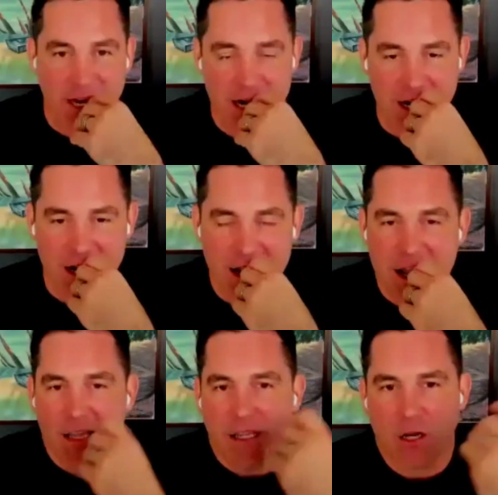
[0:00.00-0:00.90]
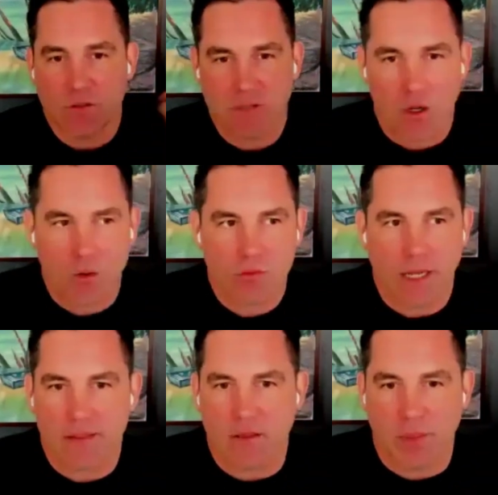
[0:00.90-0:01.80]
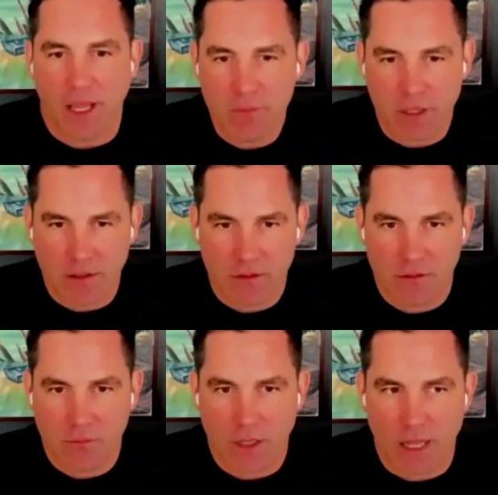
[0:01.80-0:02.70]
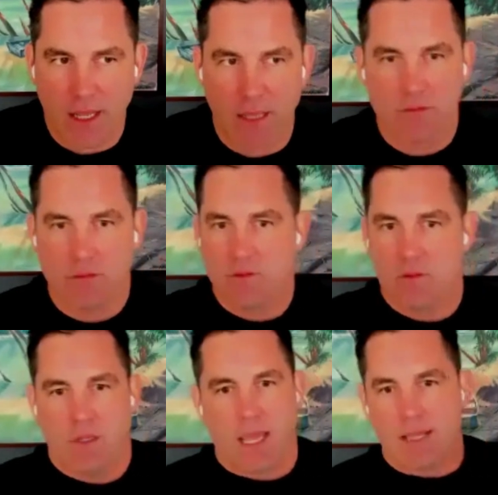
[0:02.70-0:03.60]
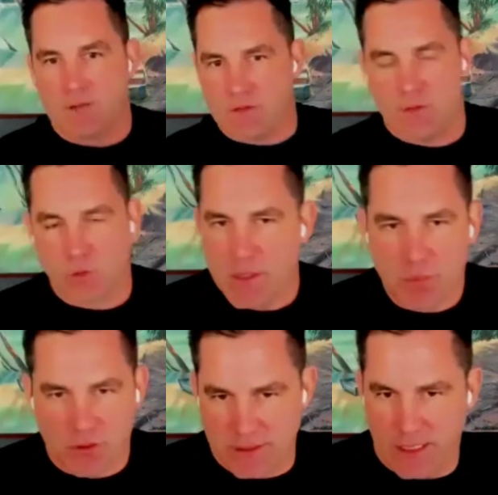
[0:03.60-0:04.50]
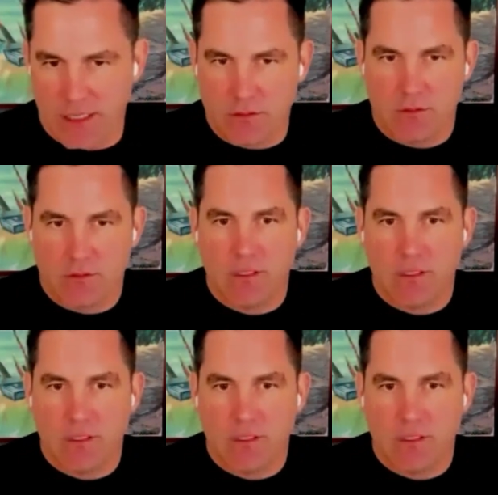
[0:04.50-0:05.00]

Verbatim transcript: I've been higher. You know, so like the payment at at three percent,